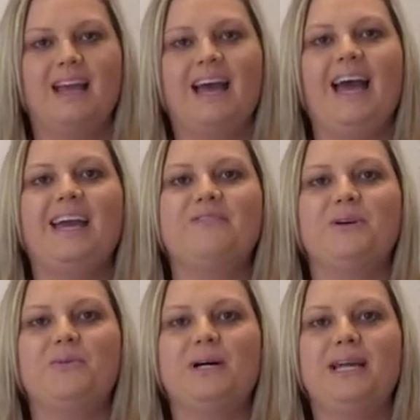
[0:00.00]
Hey
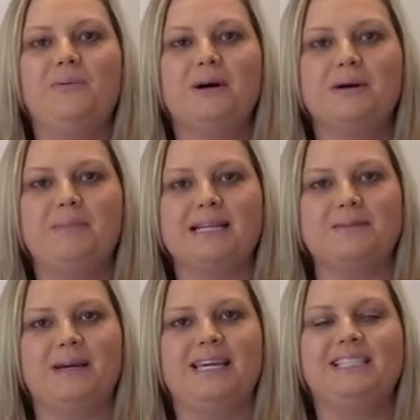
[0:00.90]
everyone, welcome back to
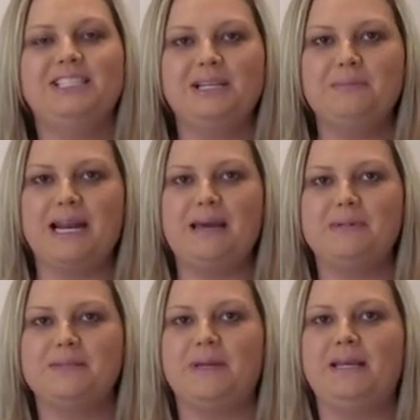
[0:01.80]
my kitchen. My name
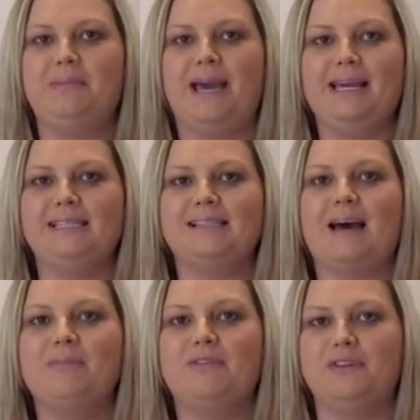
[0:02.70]
is Mindy Banks.
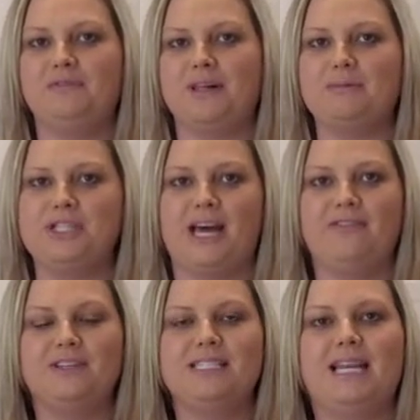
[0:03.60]
I'm the Flip Flop
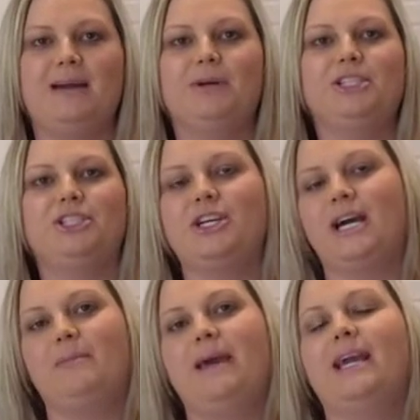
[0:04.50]
Chef, and today I'm going to show you how
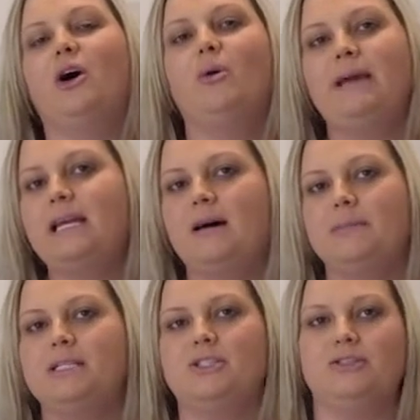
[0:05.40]
to make homemade
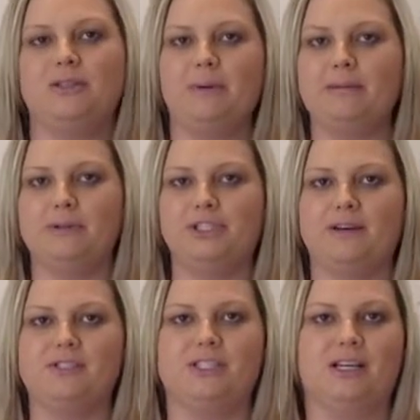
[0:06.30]
hummus using Pampered
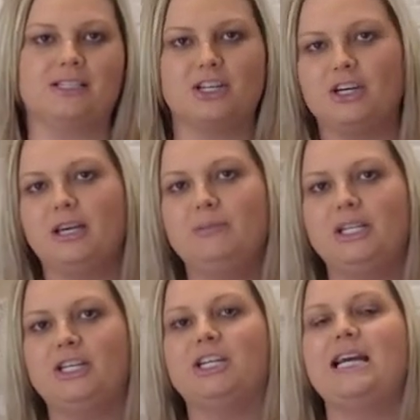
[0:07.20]
Chef's Deluxe cooking
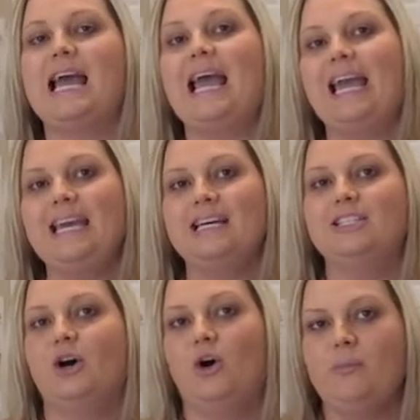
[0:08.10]
blender and
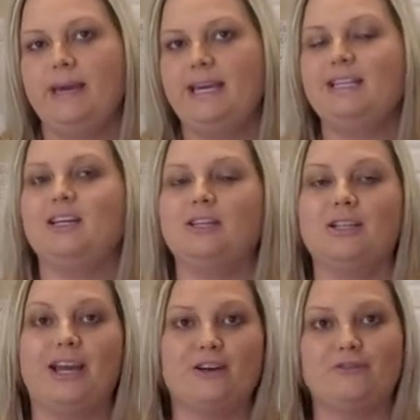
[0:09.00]
homemade
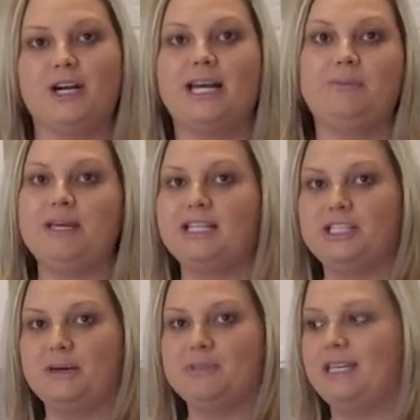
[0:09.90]
air fried pita
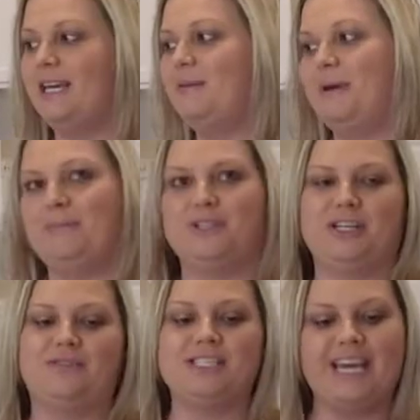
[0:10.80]
chips in Pampered
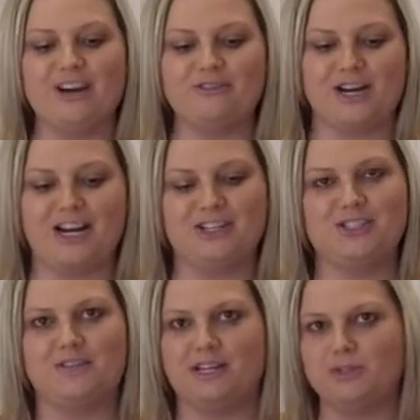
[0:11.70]
Chef's air fryer. So
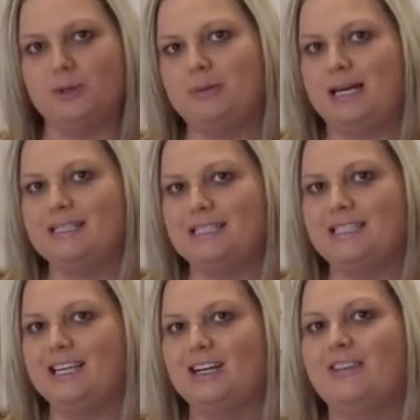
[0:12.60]
I've got two appliances
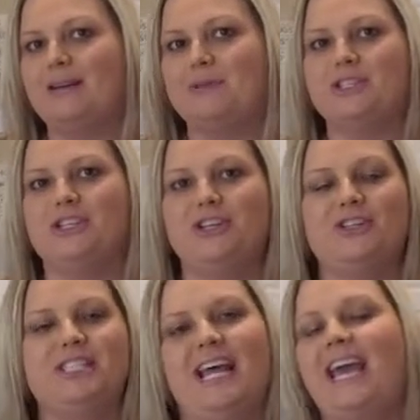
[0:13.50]
here that I'm going to show you
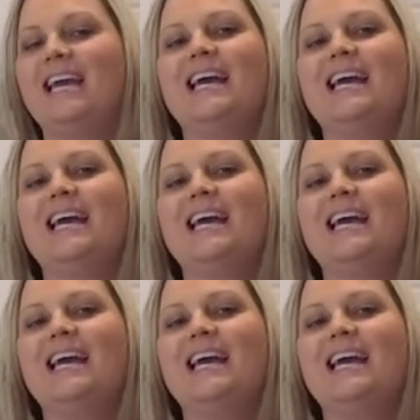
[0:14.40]
today.